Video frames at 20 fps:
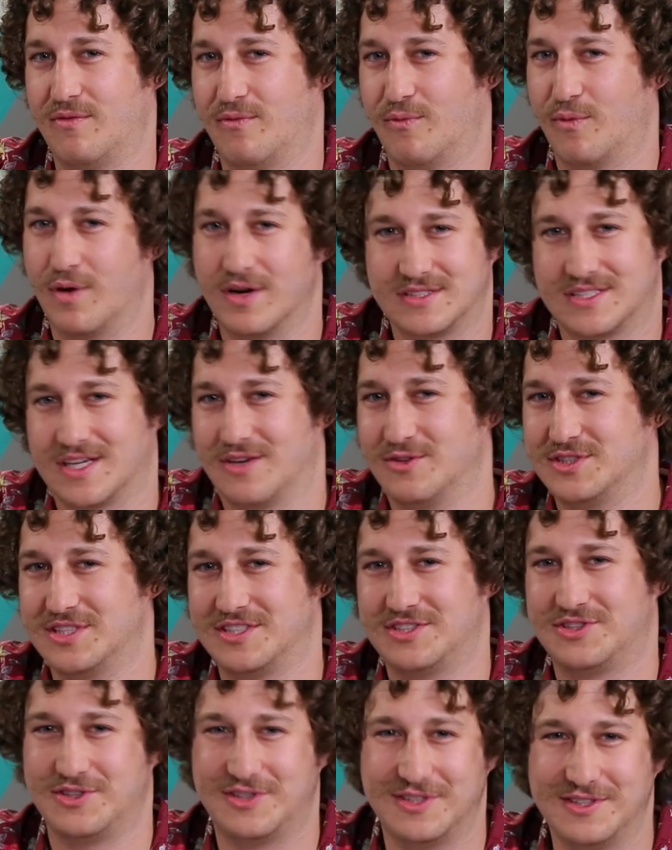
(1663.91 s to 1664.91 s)
once I was
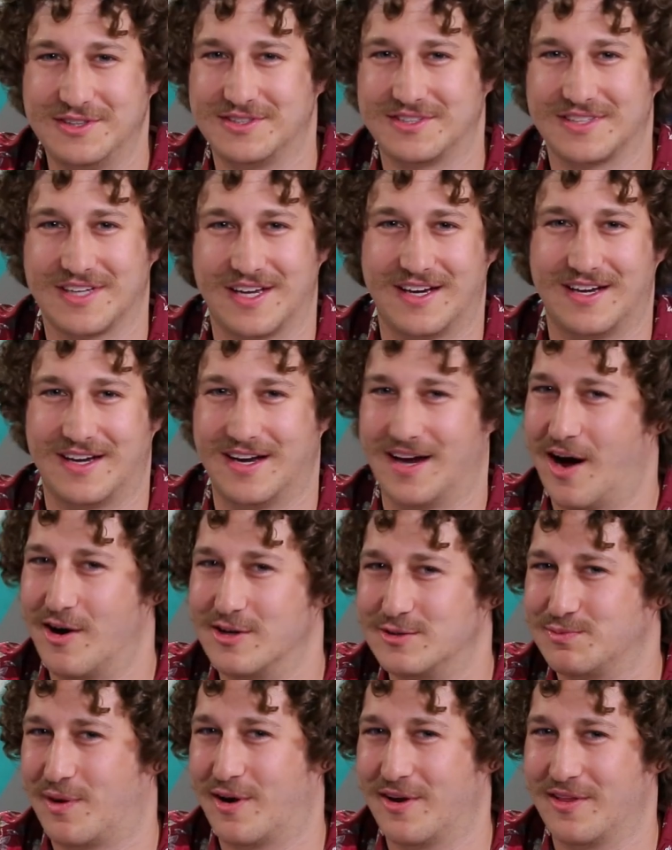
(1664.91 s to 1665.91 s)
introduced, like, I
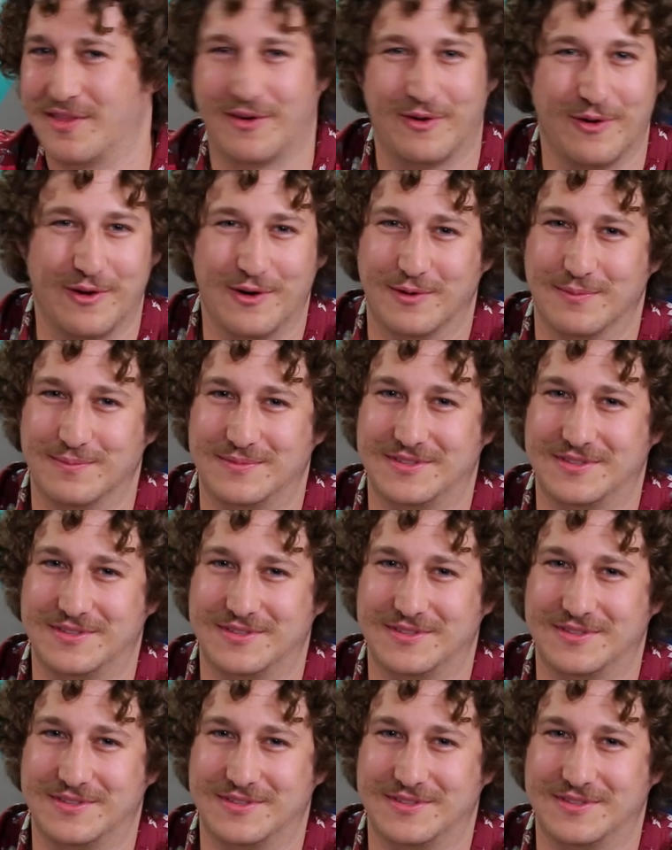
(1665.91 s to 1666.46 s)
was part of the group.